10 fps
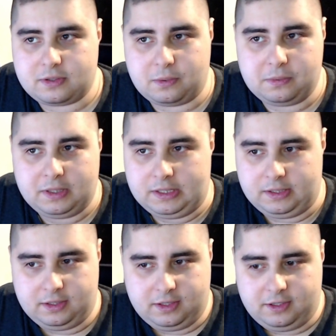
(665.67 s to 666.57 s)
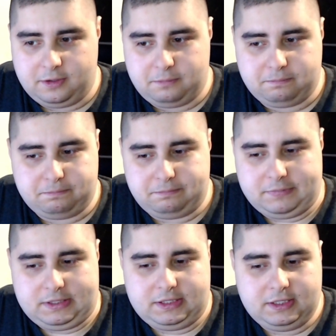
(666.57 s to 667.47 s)
So
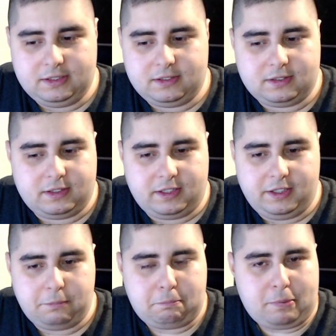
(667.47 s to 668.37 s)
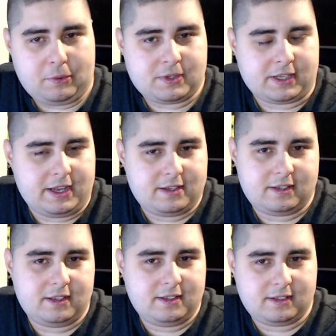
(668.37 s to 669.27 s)
did he
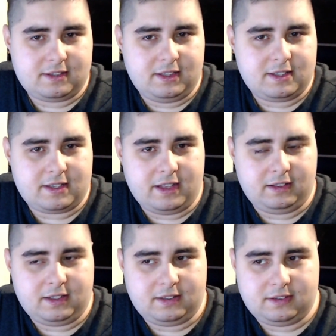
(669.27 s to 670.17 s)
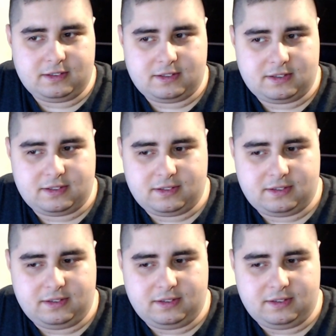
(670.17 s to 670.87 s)
possess his descendants?